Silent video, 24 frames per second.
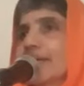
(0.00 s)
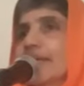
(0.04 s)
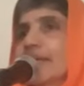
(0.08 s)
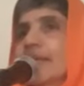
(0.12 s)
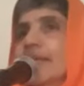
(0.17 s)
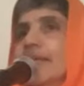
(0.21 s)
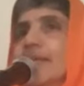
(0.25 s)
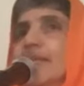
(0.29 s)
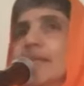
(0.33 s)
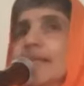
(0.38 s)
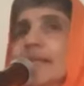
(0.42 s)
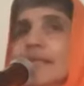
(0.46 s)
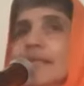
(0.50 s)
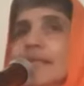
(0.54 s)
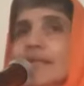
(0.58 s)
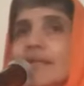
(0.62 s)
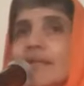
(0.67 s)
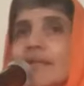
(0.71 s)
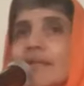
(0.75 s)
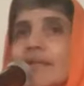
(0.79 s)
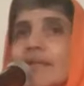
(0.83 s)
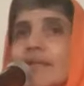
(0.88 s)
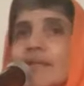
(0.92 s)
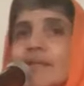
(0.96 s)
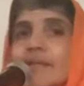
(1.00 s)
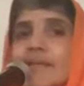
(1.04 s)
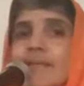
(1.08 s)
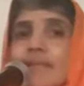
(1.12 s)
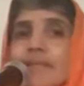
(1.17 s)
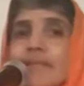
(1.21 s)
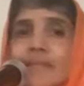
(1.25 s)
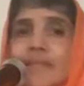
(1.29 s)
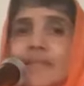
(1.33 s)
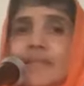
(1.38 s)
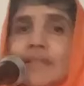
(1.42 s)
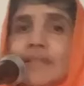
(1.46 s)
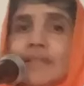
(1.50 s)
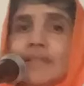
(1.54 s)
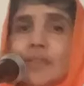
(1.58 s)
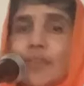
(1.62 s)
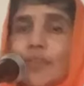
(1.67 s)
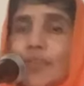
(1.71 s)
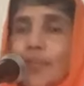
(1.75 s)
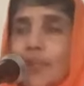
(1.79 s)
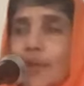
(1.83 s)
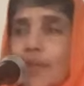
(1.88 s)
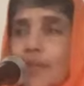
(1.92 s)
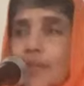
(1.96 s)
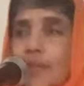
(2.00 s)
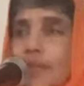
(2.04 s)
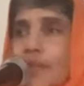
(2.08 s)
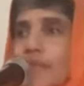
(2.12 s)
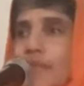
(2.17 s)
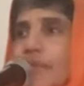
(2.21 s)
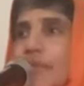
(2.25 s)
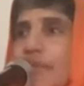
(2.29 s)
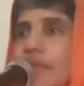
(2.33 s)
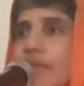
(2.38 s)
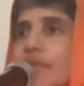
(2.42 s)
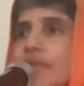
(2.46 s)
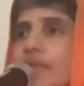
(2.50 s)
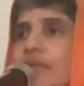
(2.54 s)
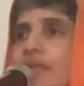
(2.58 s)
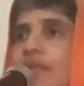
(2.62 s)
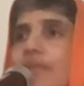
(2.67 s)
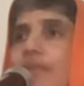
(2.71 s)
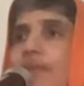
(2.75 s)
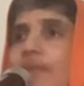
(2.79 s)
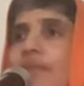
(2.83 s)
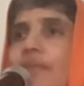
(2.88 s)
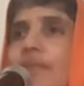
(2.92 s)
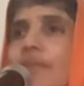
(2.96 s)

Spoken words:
And then this is the problem, really.